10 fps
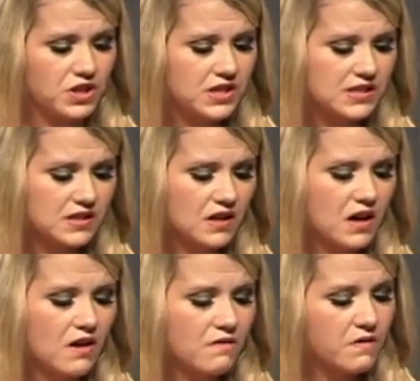just
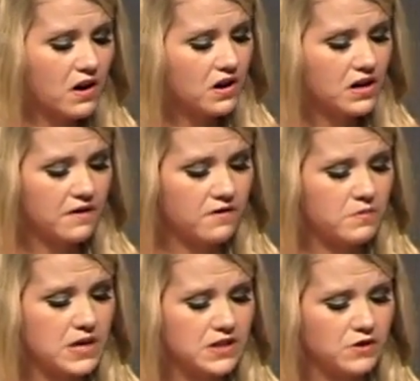far enough for
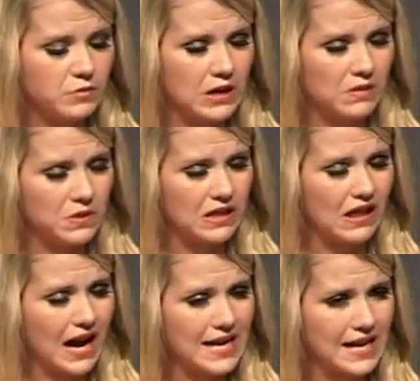me to be able to
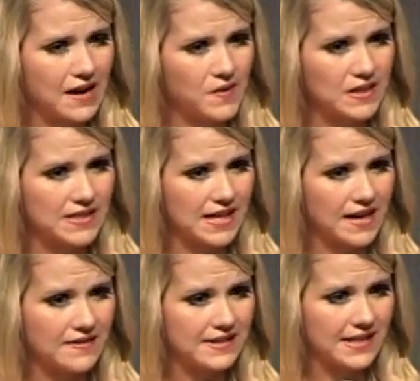lie down
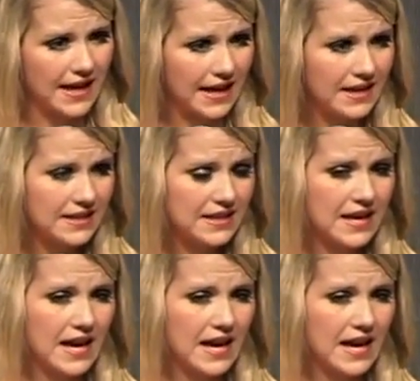inside the tent